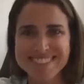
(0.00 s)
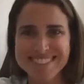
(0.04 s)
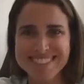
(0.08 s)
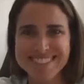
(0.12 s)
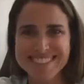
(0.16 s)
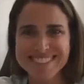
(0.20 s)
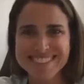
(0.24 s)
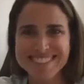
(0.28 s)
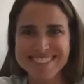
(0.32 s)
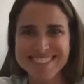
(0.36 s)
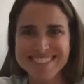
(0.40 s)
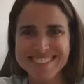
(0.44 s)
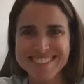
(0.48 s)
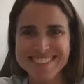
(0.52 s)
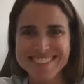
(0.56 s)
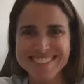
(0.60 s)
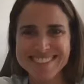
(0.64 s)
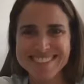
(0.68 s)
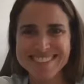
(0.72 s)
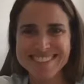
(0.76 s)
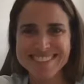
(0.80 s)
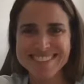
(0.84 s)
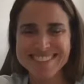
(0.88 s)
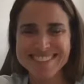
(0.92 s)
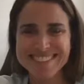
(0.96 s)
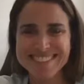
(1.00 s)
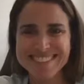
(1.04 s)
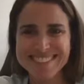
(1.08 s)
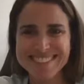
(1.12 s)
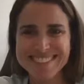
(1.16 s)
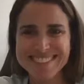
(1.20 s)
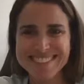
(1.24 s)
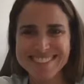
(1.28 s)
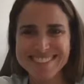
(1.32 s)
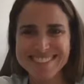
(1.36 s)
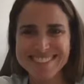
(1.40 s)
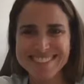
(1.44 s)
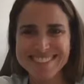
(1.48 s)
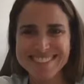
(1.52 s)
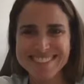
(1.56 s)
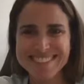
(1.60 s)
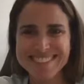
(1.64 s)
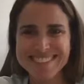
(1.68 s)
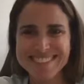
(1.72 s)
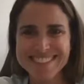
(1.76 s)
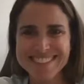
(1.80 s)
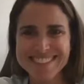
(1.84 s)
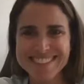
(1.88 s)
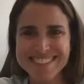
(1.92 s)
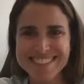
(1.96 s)

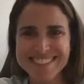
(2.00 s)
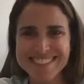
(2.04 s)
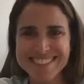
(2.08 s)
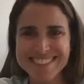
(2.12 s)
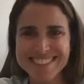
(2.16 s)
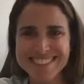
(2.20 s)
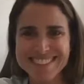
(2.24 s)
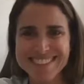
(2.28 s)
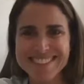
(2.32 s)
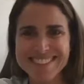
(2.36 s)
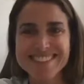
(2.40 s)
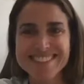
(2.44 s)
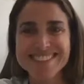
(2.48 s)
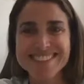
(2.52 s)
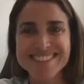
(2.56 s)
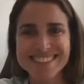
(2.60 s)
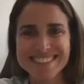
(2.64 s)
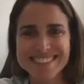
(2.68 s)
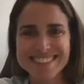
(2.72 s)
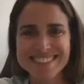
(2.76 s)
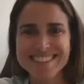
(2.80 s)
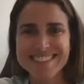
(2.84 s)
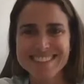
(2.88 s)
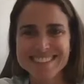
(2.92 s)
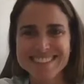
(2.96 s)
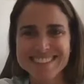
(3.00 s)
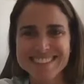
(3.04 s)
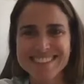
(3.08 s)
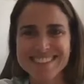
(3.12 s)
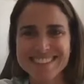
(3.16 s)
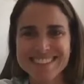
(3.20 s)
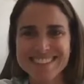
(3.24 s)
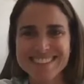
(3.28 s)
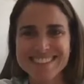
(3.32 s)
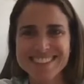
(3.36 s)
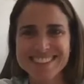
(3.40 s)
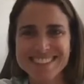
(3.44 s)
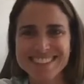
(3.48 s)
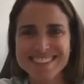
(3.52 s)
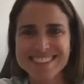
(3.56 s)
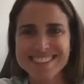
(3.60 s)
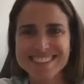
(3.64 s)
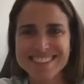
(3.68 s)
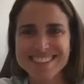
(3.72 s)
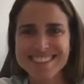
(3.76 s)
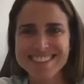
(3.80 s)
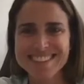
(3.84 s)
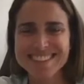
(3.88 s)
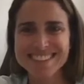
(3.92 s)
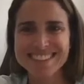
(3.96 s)

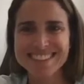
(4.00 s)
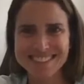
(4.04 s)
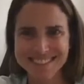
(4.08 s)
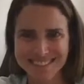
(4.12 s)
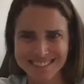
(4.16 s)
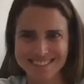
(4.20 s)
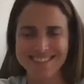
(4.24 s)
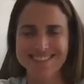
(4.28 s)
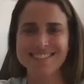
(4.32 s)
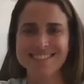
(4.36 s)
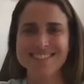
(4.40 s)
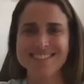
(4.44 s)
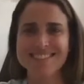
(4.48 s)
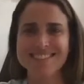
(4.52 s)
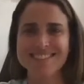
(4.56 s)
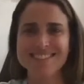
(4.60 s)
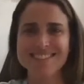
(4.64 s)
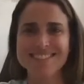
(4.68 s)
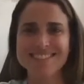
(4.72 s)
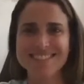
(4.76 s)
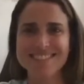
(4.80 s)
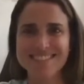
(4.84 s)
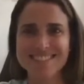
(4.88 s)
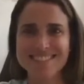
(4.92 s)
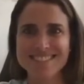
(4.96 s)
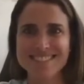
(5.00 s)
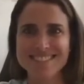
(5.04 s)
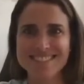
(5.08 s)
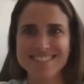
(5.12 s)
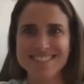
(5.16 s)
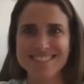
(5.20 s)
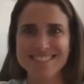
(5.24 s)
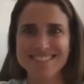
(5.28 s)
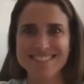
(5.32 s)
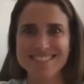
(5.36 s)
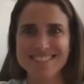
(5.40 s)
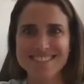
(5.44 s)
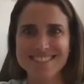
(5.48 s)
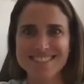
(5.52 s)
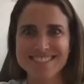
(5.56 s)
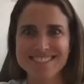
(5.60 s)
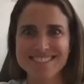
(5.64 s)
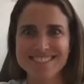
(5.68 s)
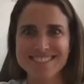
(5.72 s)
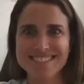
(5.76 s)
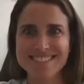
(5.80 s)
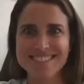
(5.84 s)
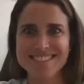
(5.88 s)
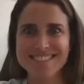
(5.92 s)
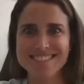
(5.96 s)

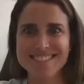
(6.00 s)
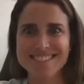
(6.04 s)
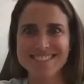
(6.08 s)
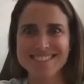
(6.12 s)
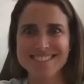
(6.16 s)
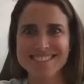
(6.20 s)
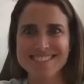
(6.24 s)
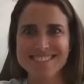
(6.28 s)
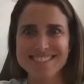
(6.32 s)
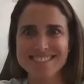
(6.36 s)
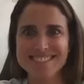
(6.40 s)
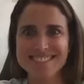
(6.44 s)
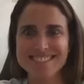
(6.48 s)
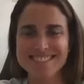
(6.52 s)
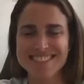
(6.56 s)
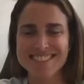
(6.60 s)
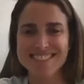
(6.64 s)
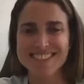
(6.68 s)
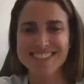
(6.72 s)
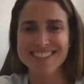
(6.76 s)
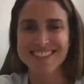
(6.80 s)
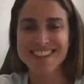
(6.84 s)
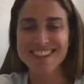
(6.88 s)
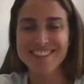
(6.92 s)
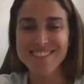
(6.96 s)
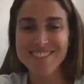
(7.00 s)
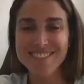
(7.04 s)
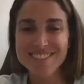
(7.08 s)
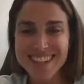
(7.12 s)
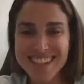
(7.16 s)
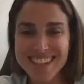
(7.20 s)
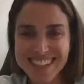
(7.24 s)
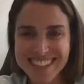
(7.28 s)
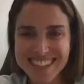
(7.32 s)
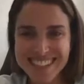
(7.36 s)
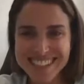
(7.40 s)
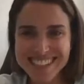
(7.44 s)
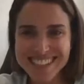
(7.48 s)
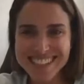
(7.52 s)
[no speech]